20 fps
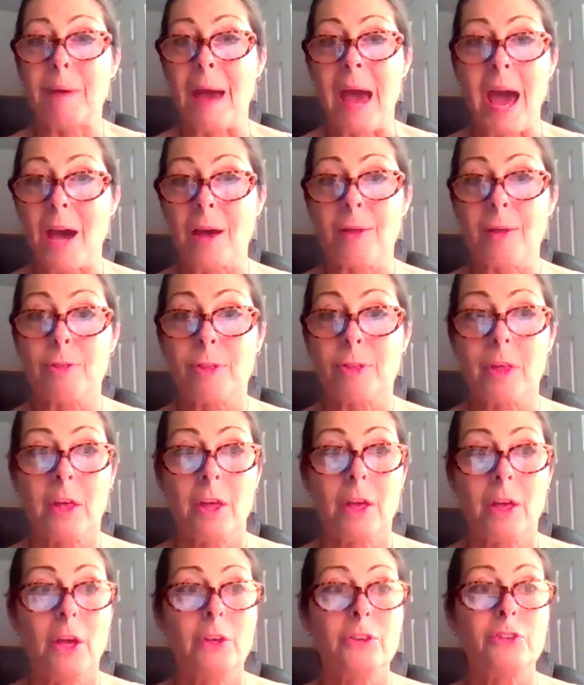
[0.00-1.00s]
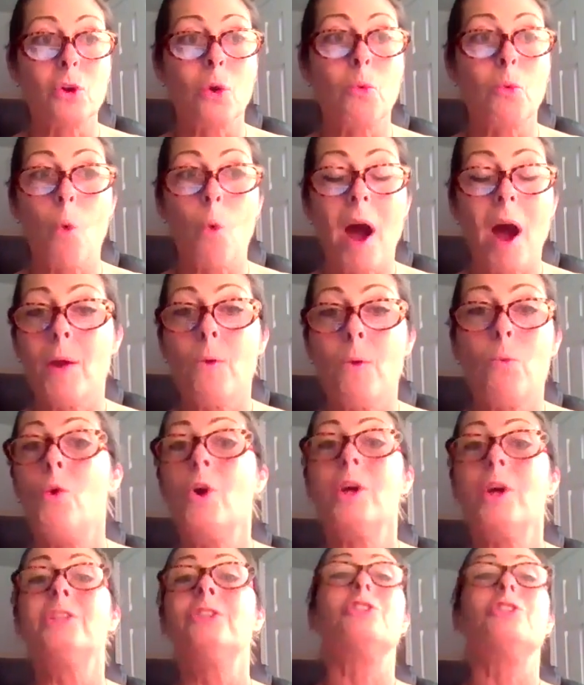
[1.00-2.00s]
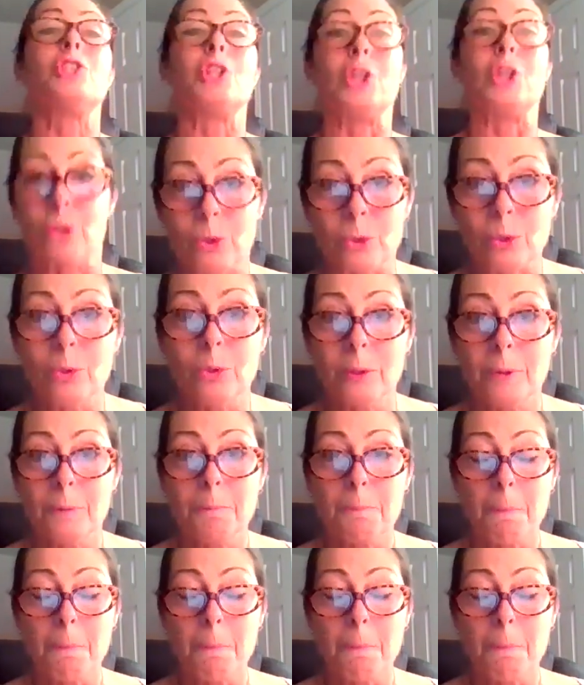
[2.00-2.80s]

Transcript: bath. So why wouldn't you